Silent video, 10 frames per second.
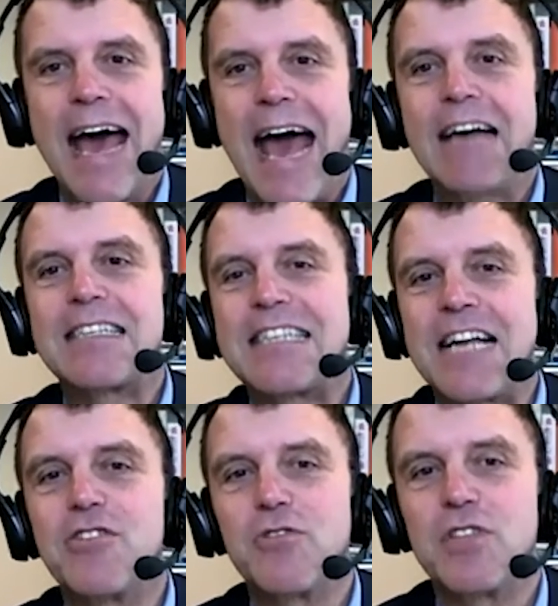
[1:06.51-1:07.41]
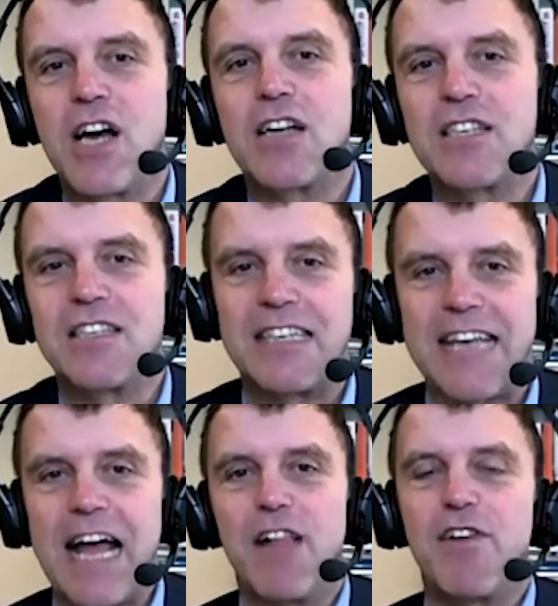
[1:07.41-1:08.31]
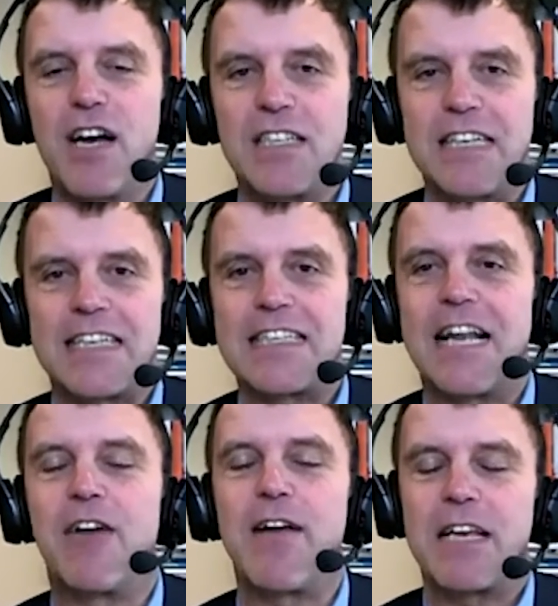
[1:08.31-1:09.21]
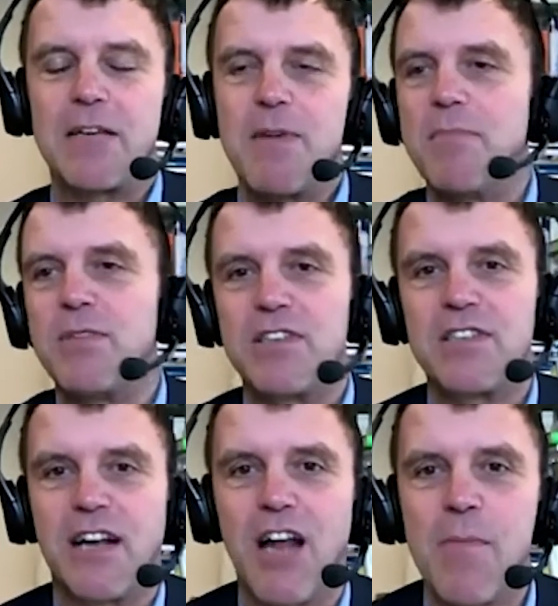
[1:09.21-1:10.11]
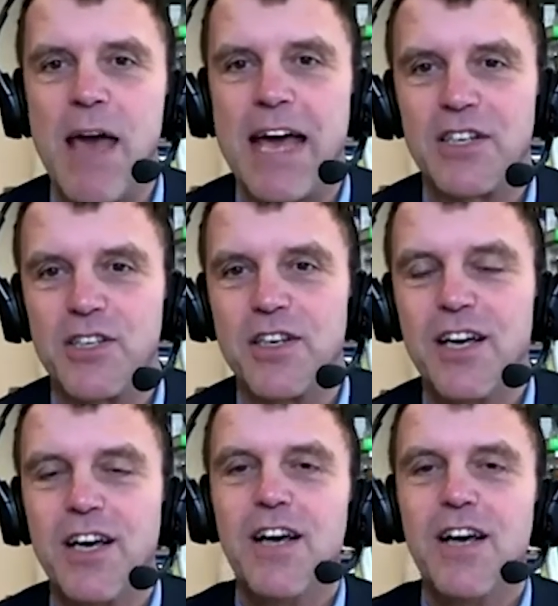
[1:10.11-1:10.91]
our central task is to galvanize and accelerate commitments to climate action